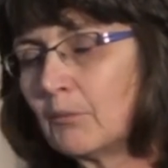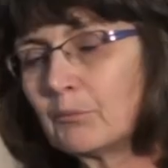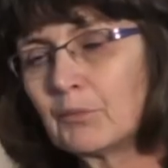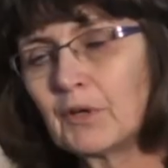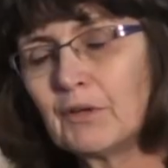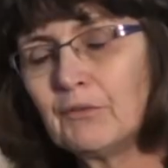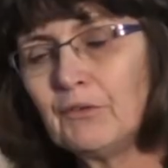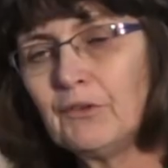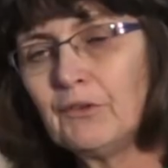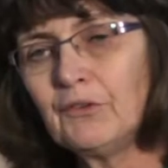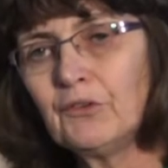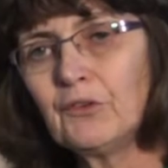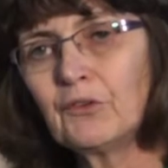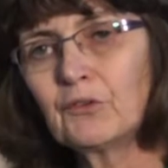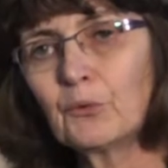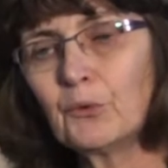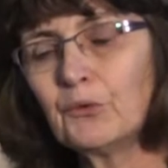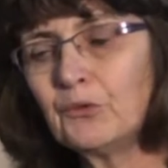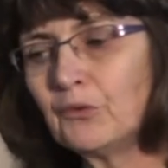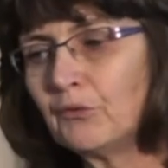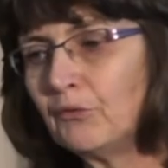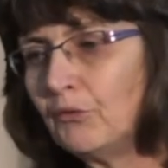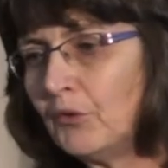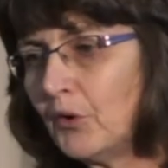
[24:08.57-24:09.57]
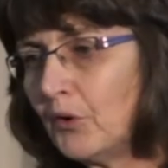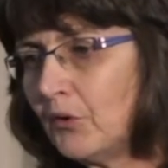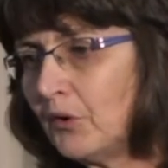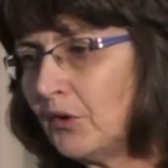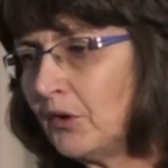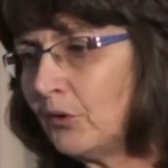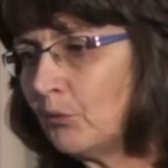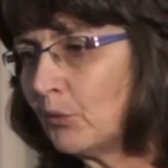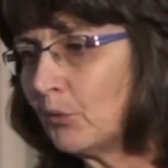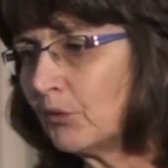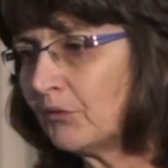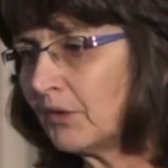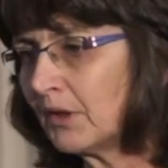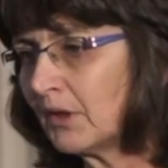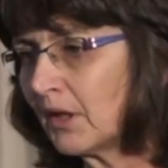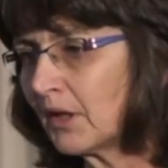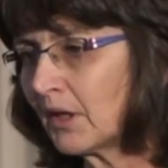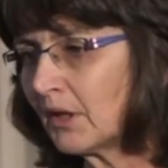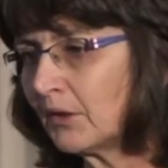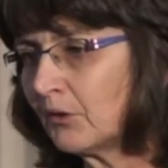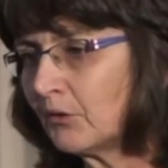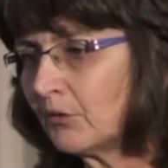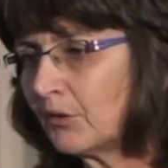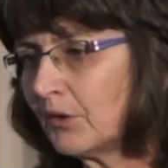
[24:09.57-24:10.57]
Prevalences also varied within
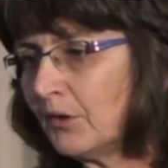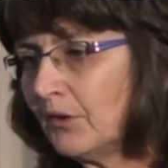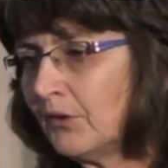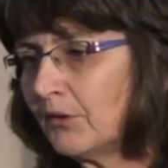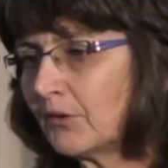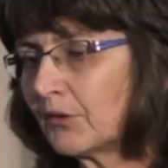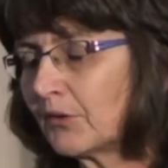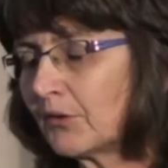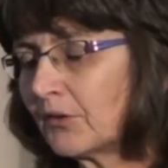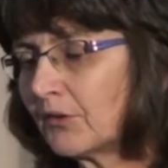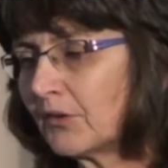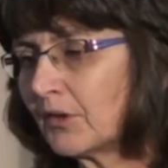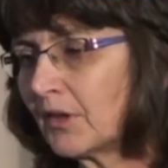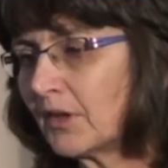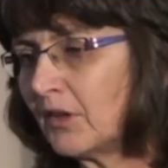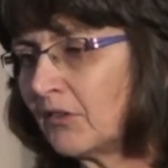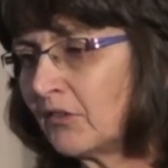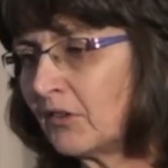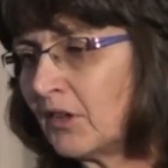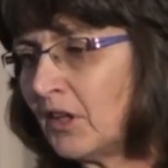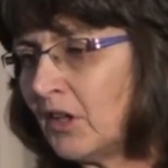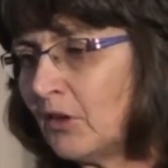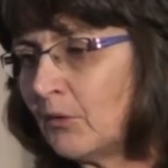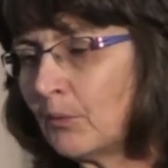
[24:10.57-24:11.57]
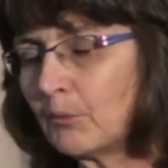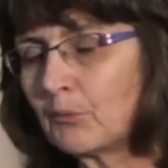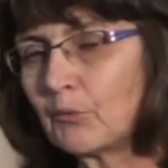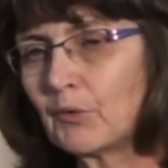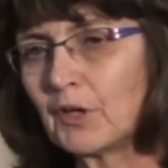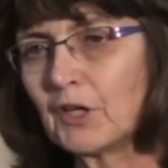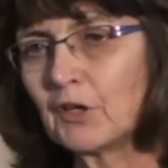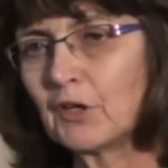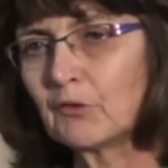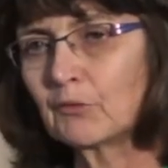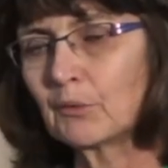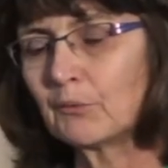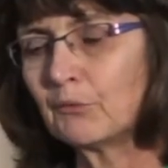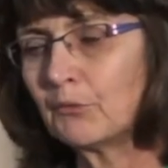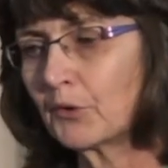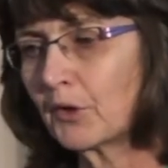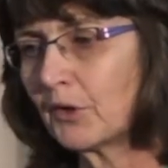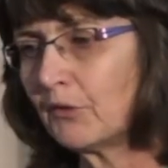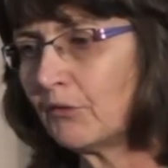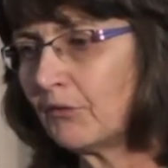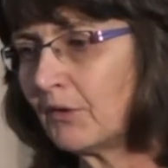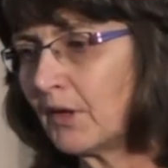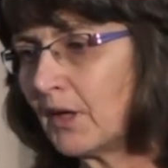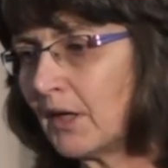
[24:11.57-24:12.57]
countries, so studies in Egypt ran from
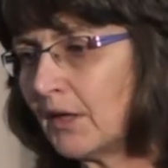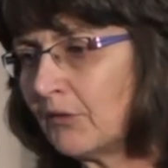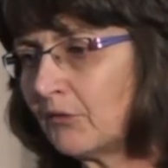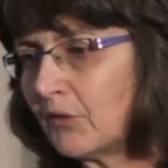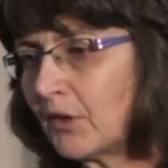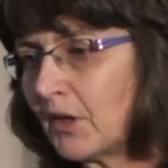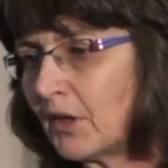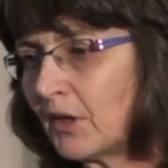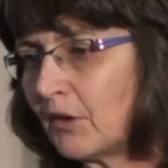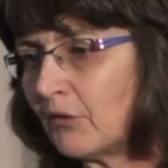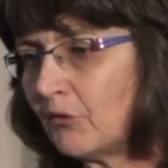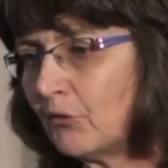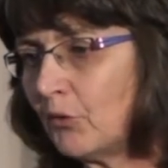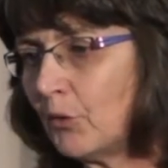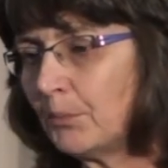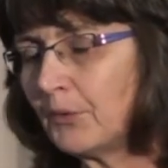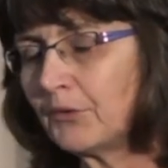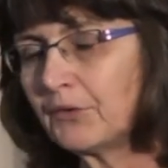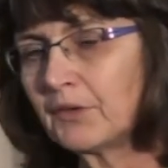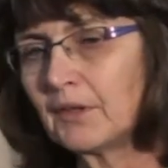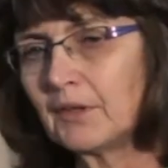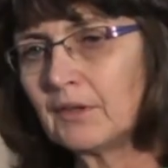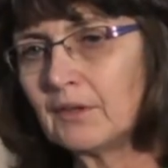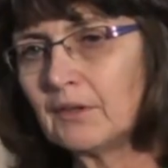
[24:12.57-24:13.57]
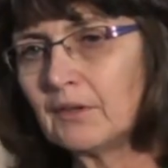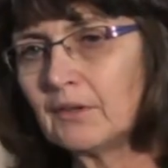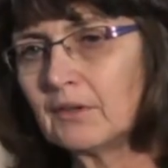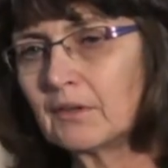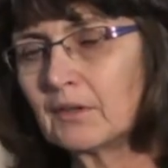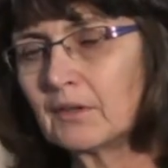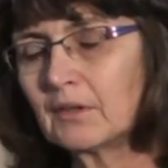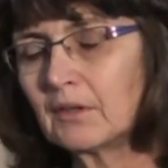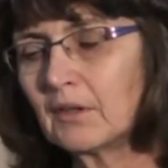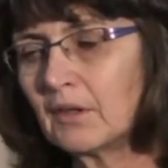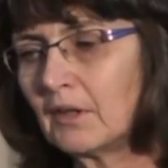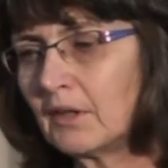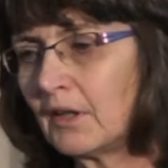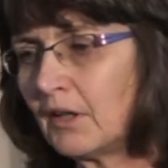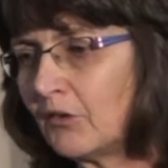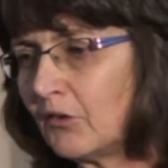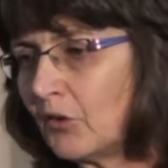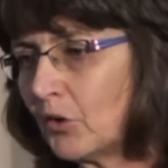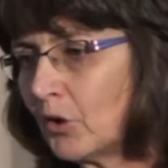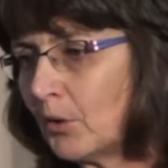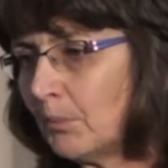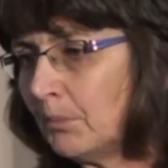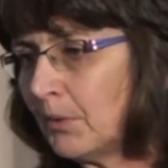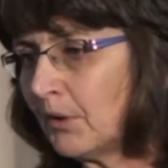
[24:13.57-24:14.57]
45 to 84%, in
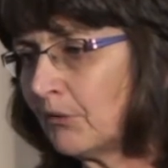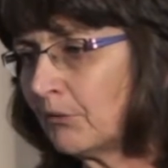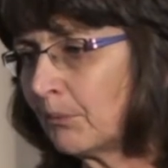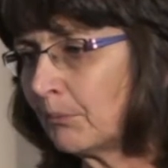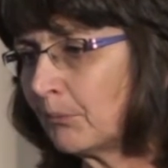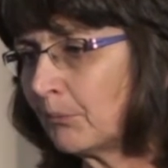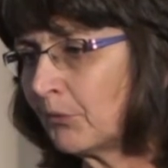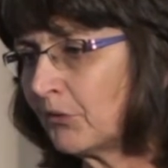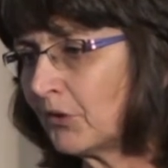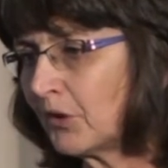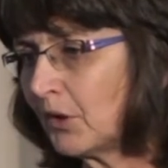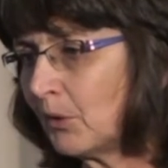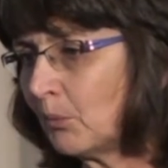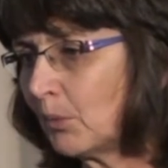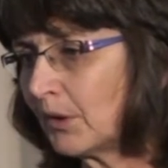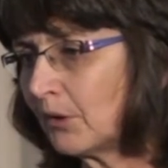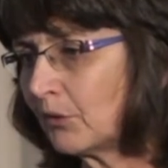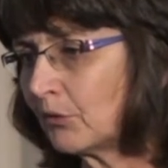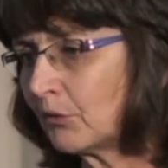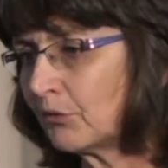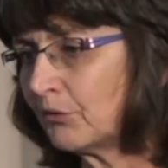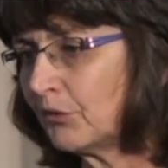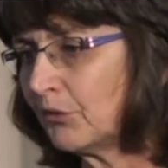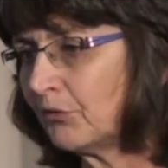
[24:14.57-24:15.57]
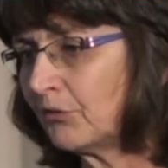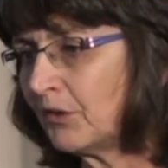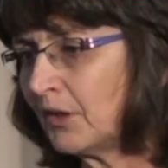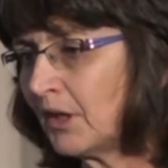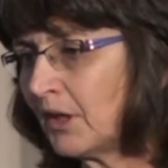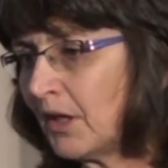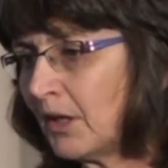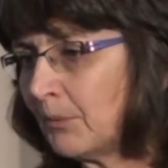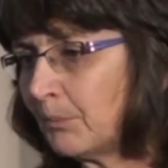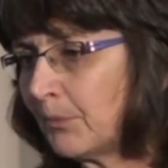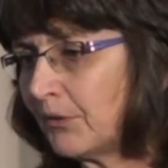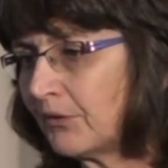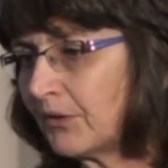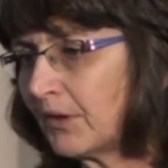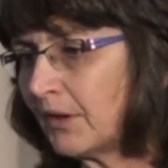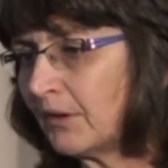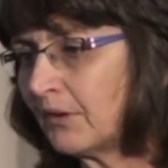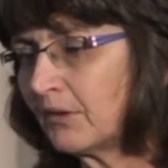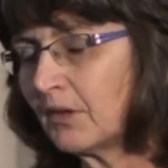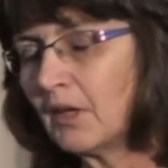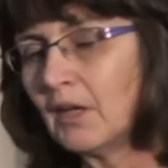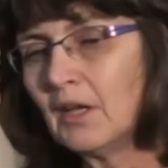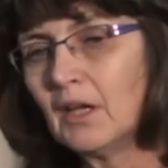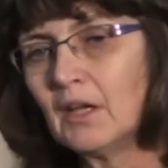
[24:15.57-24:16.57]
Ethiopia from 31 to
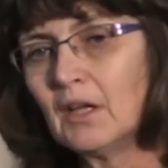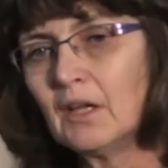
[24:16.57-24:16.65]
58%,